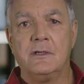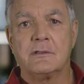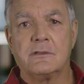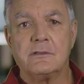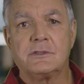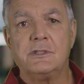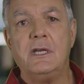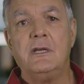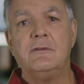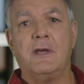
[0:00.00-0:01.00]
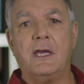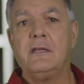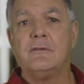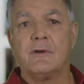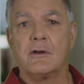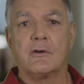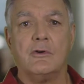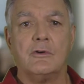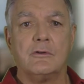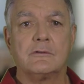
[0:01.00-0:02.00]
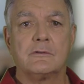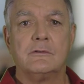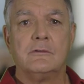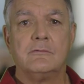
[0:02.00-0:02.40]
To achieve any of our goals,